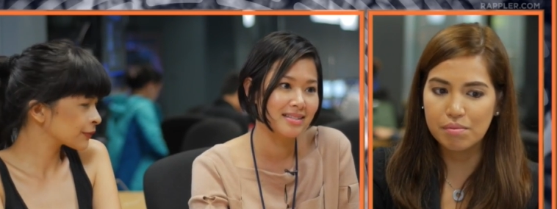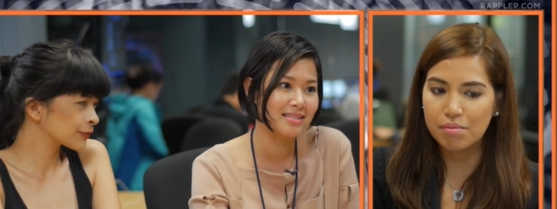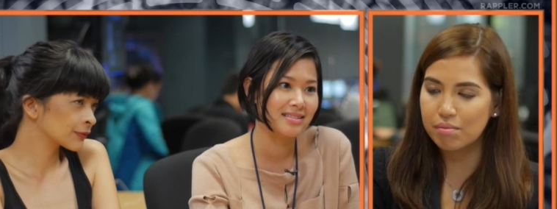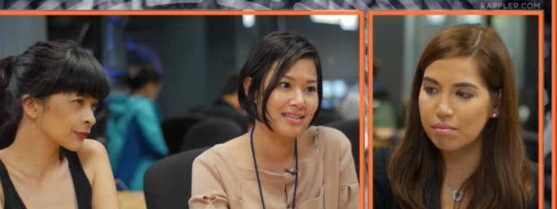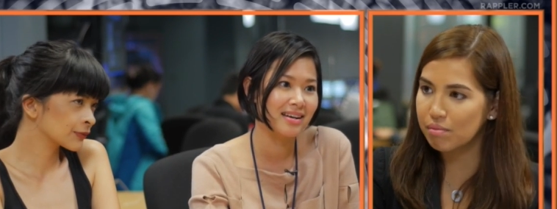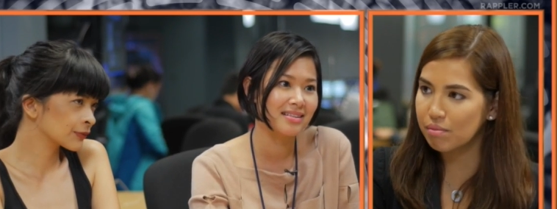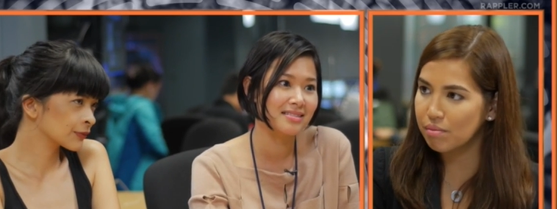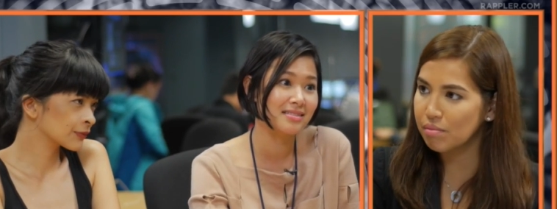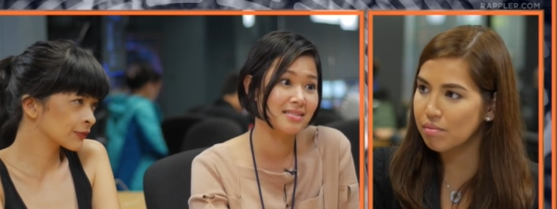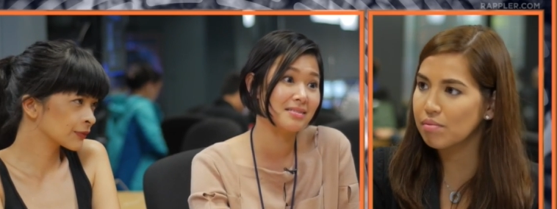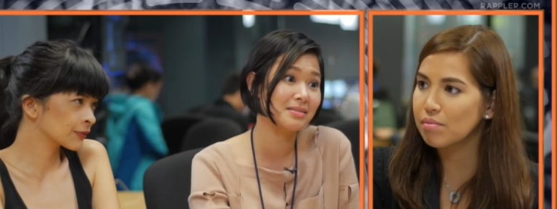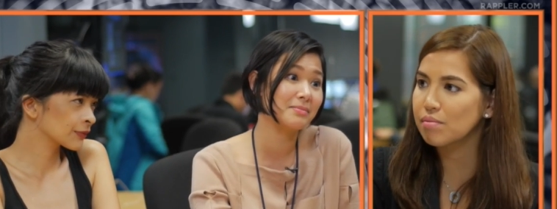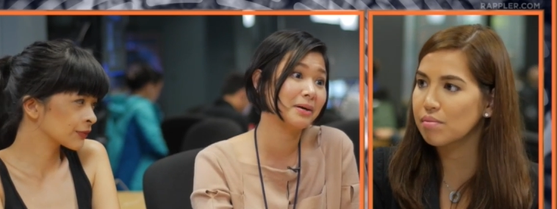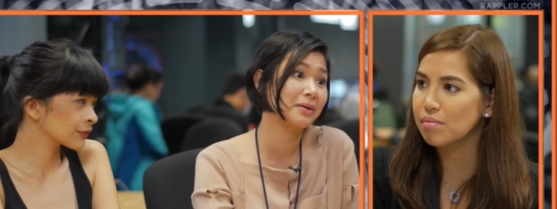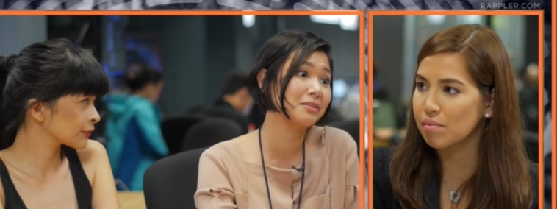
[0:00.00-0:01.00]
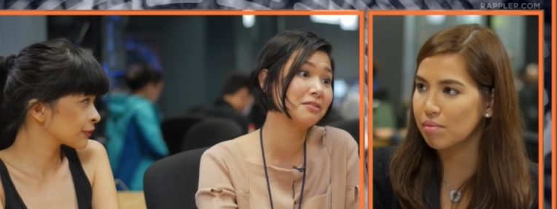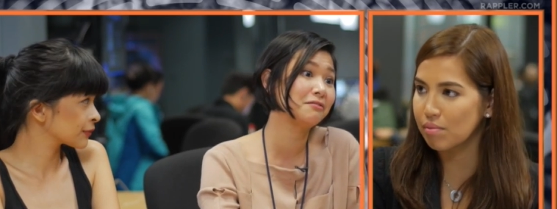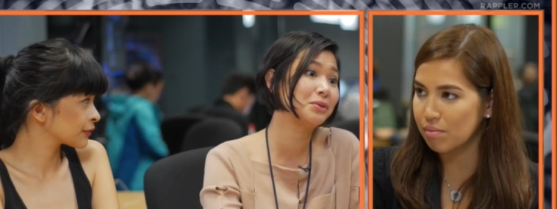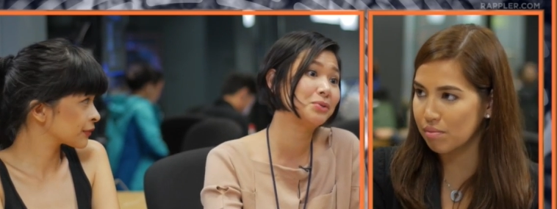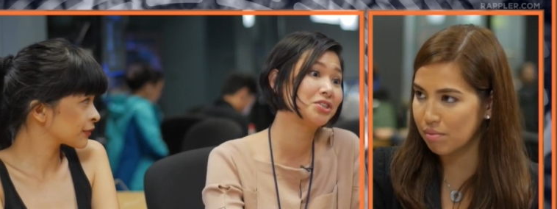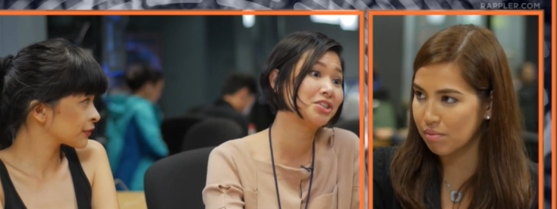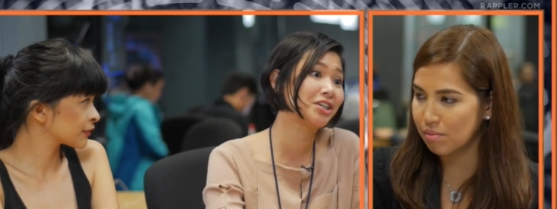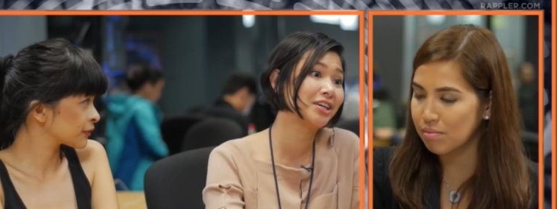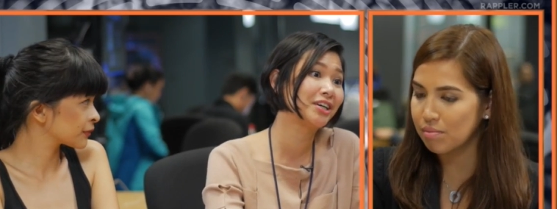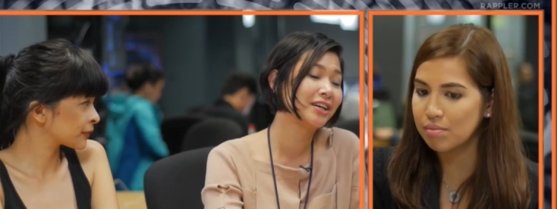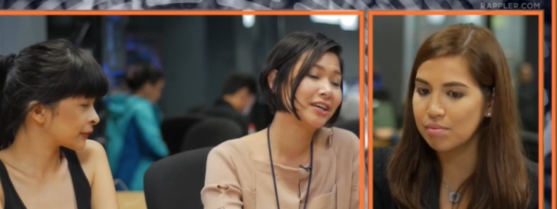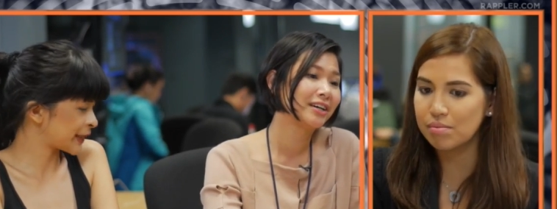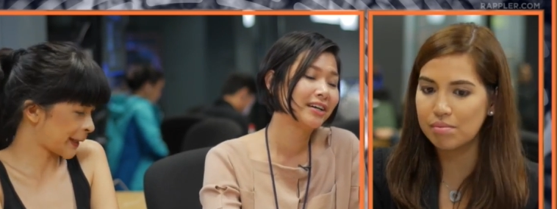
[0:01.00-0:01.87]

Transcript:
Speaker 1: as it is about the future. Mm, yeah.